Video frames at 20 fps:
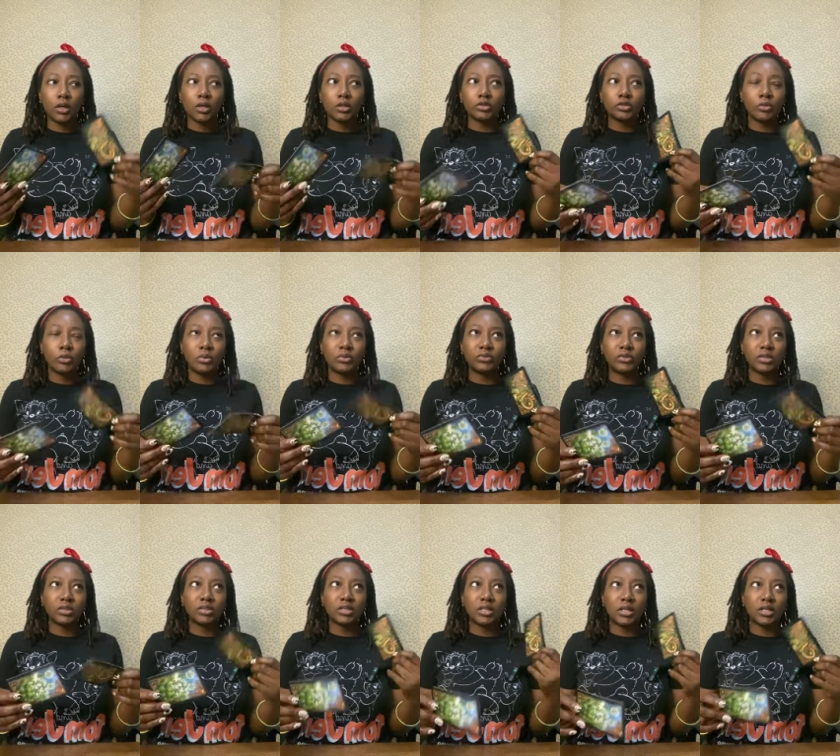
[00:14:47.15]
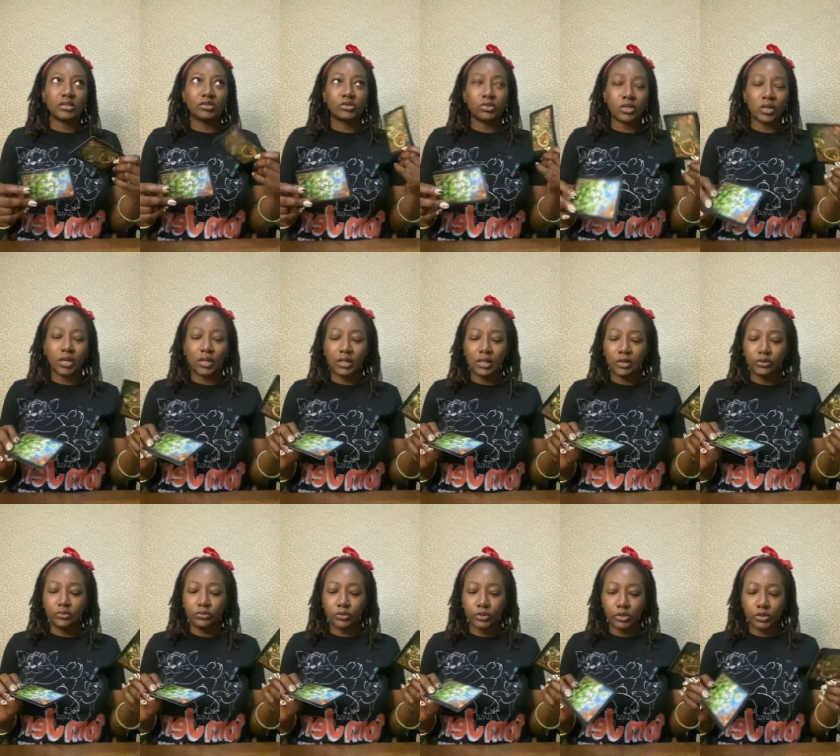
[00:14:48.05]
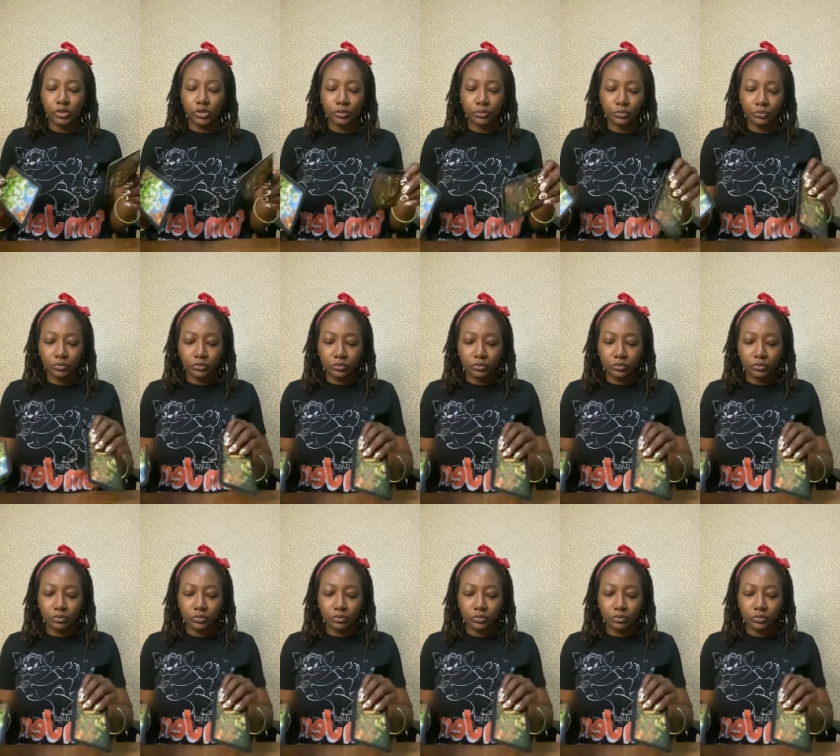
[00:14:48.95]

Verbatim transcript: some of these things you can leverage.